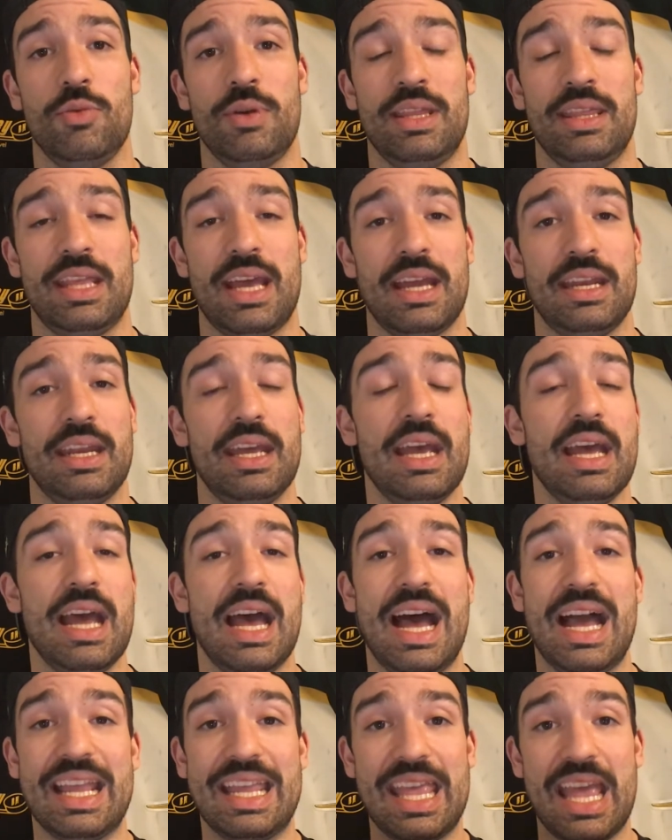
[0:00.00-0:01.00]
And then
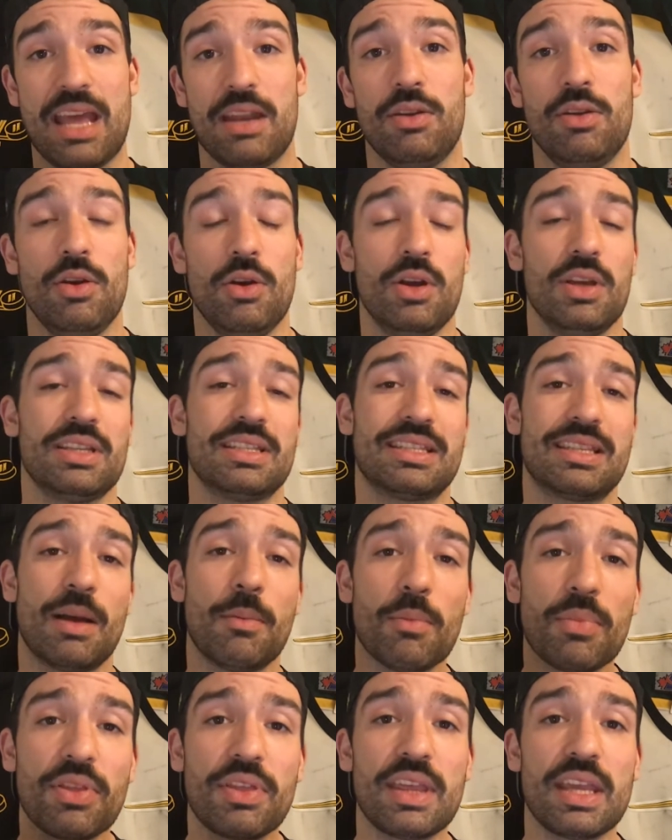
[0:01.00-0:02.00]
again,
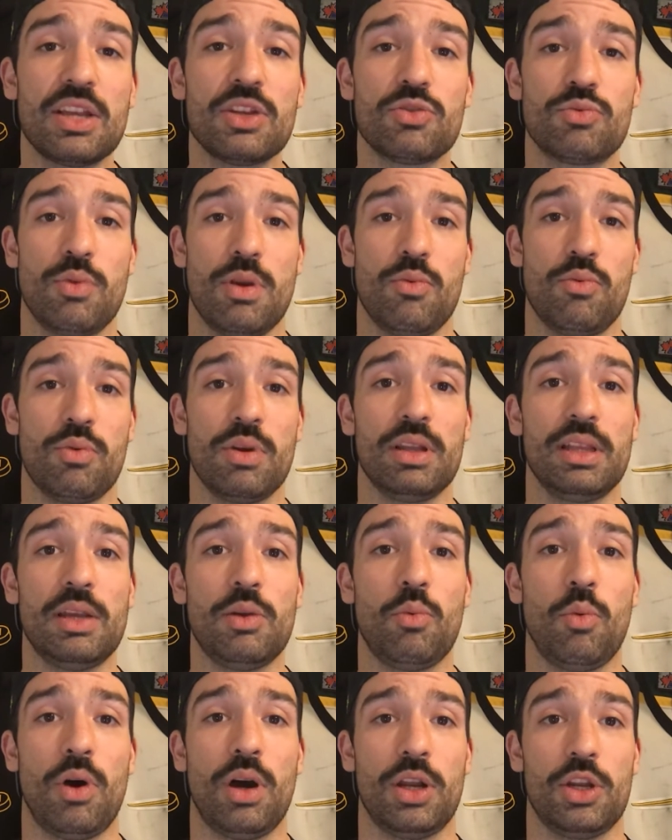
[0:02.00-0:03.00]
some things we really
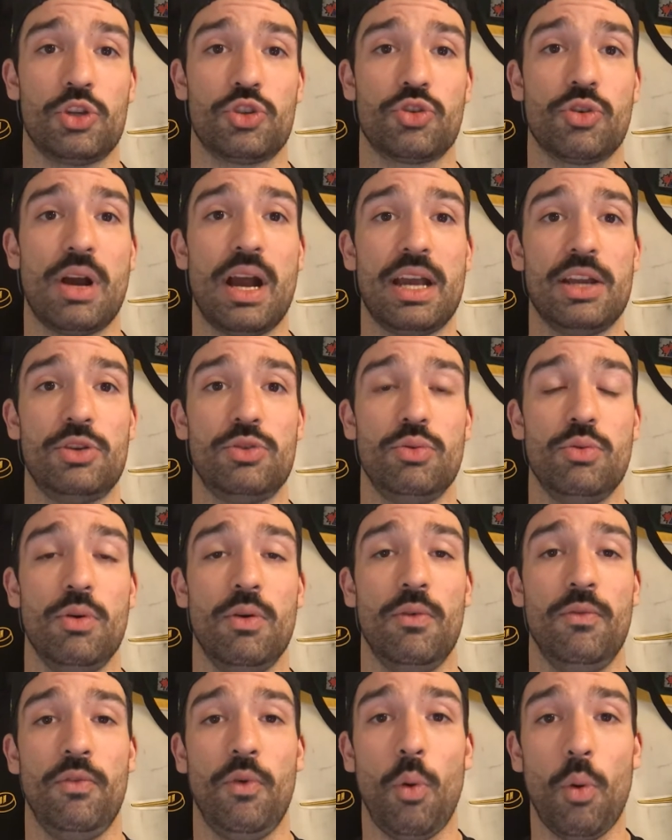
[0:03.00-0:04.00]
want to try to
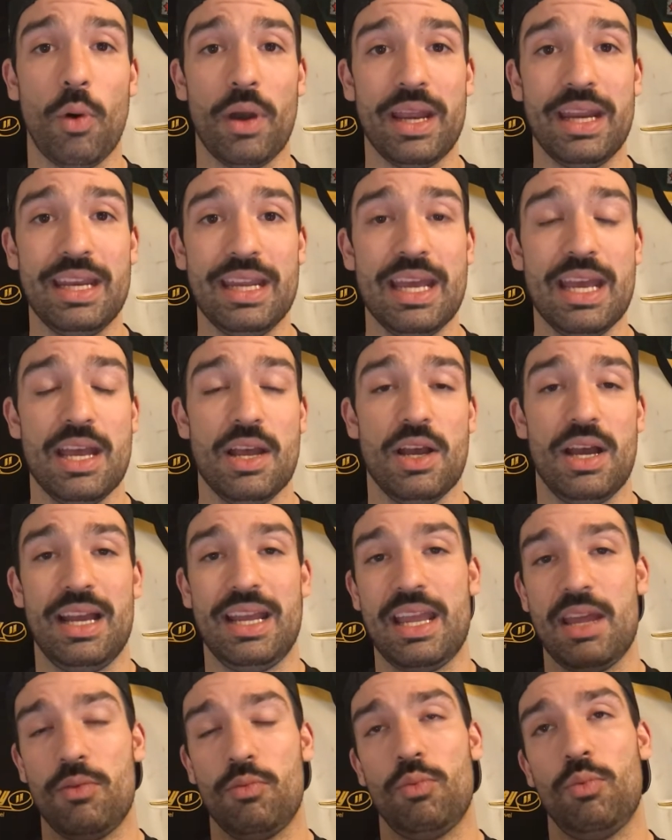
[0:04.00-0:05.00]
avoid,
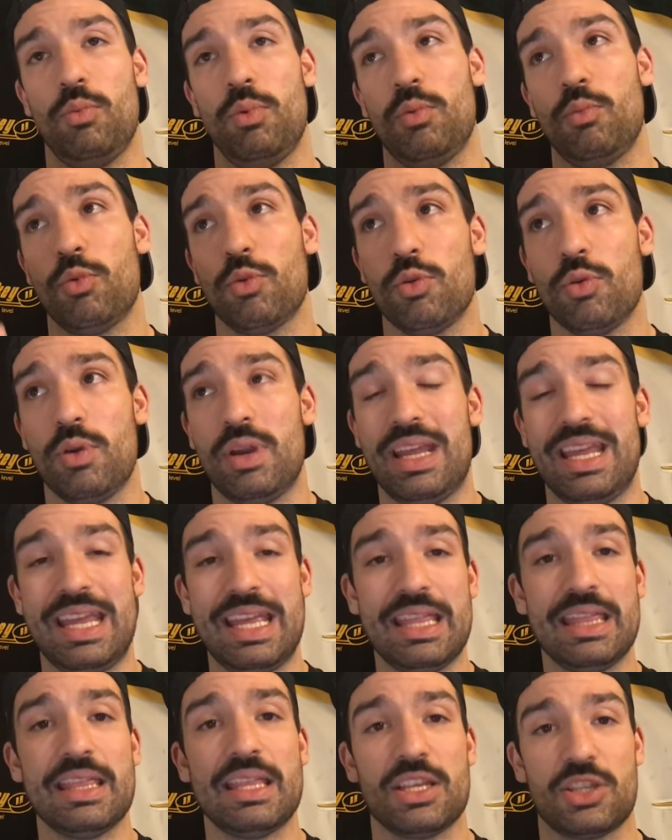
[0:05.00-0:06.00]
again, when we're
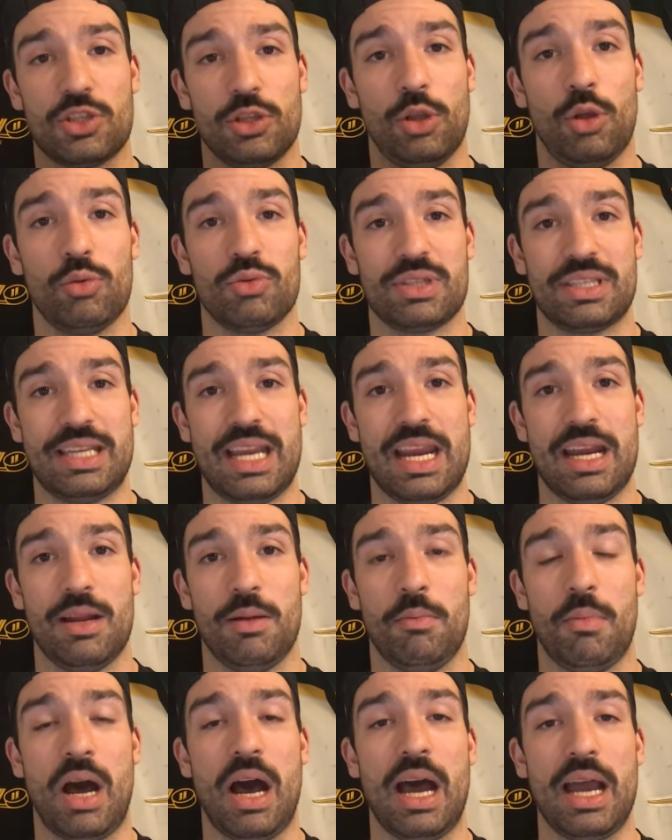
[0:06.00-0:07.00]
in this low state of
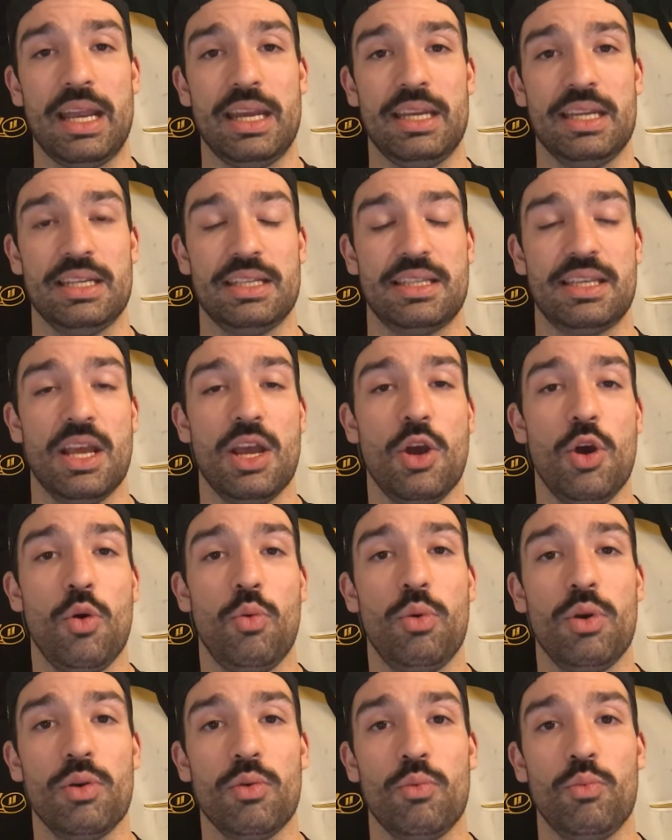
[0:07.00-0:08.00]
mind, is
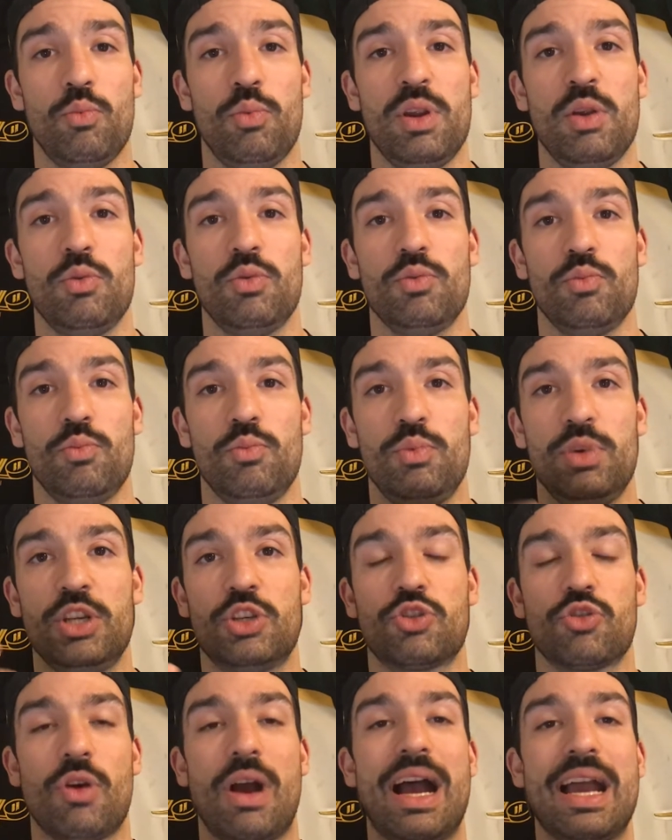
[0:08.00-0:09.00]
we
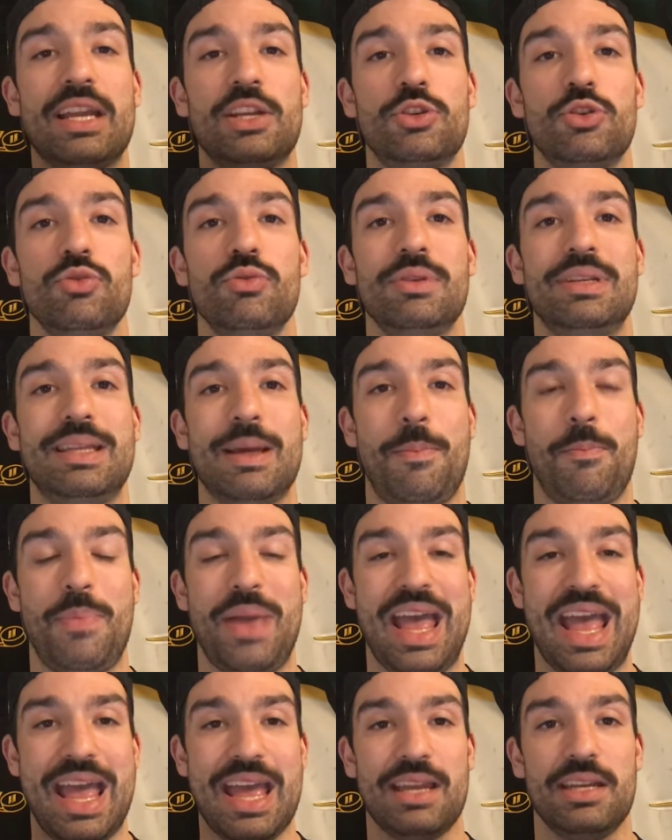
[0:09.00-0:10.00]
try to
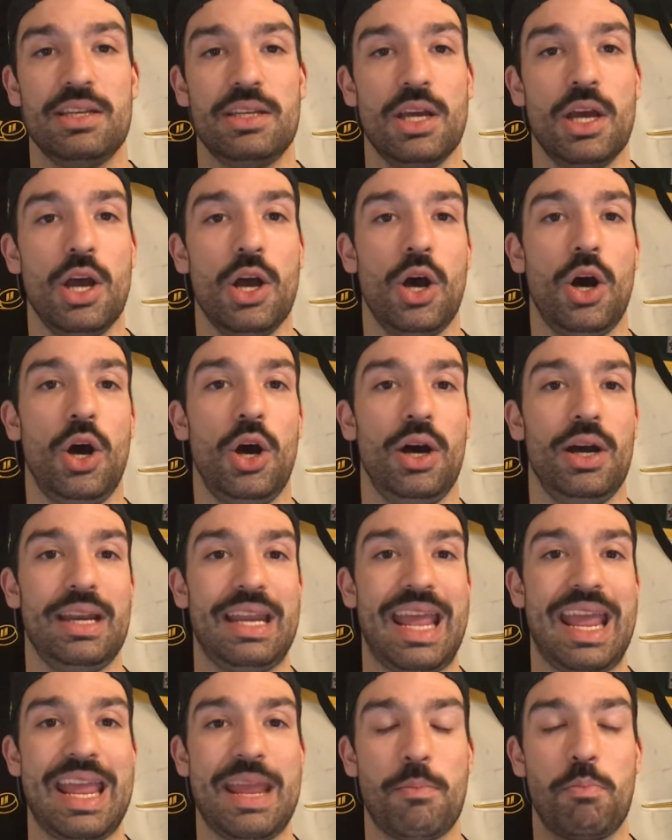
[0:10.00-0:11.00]
depend on
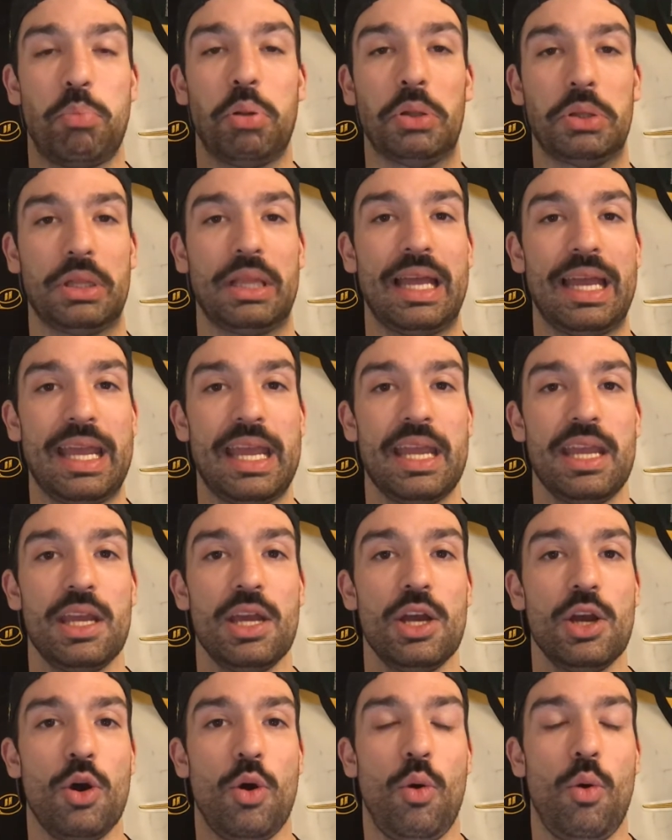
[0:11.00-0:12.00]
a play
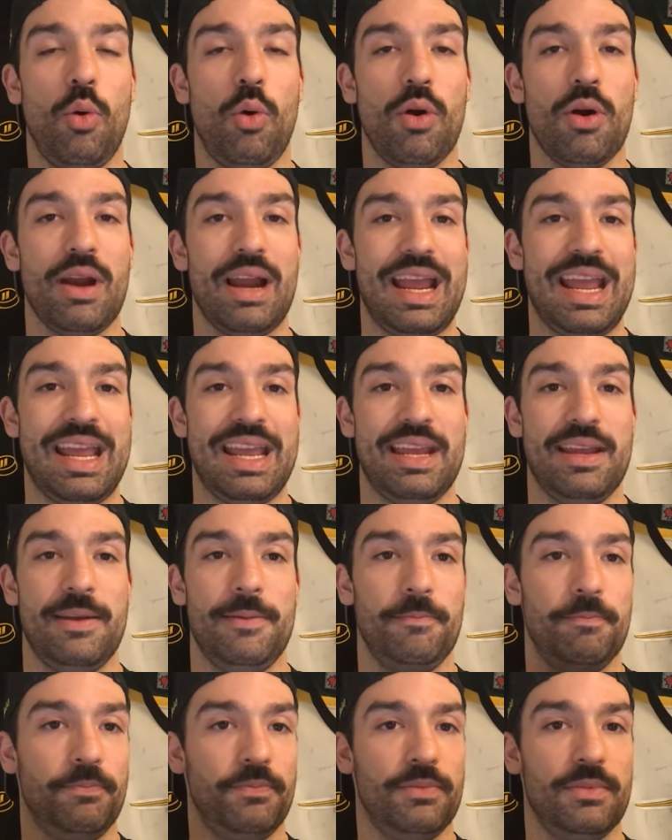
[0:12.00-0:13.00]
or
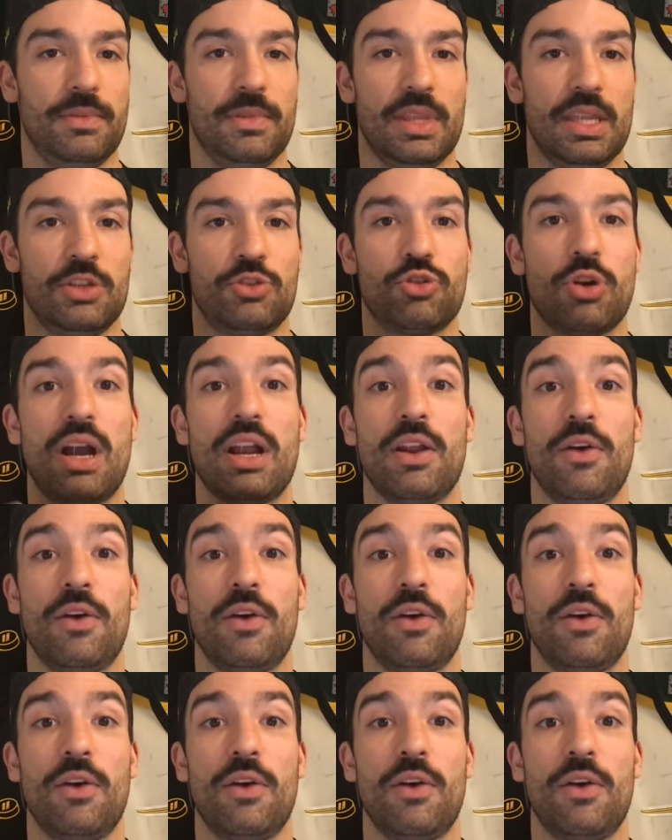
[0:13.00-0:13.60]
trying to